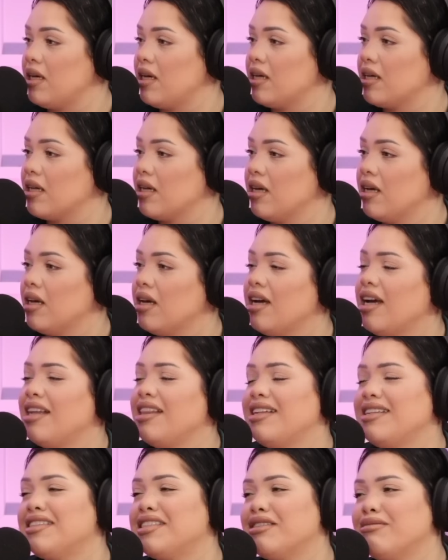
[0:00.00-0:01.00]
like,
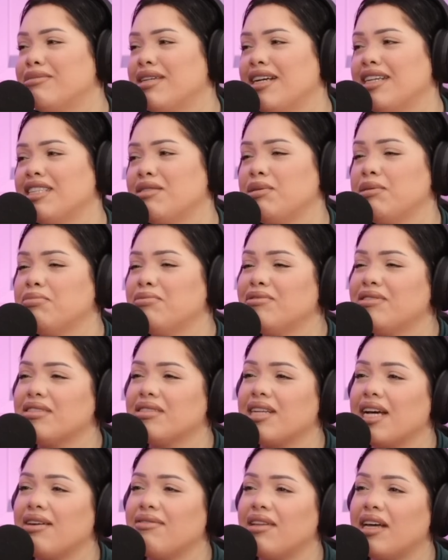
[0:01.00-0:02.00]
and then sometimes people
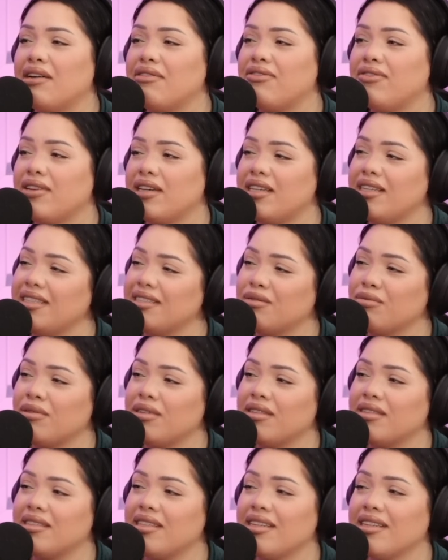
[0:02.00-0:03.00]
just have that phase
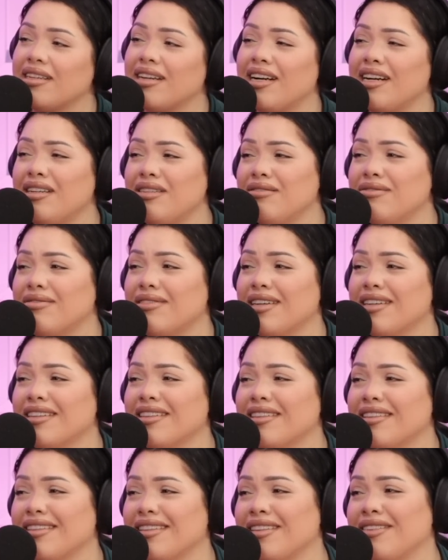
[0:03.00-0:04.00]
where it's like kind of like
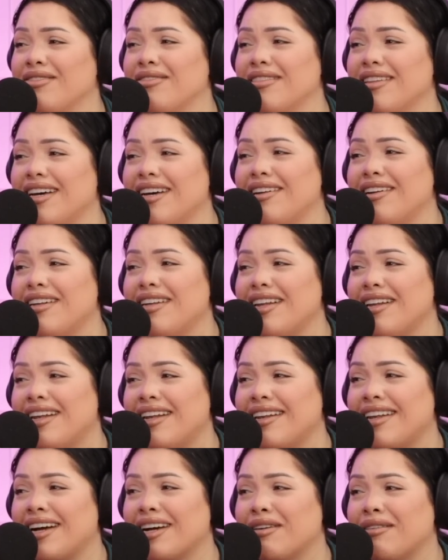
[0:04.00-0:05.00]

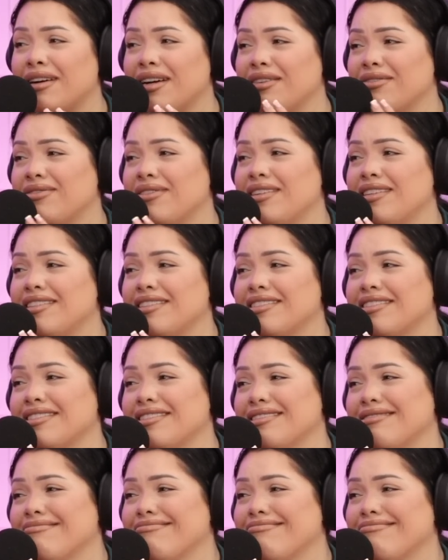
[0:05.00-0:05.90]
that crying phase.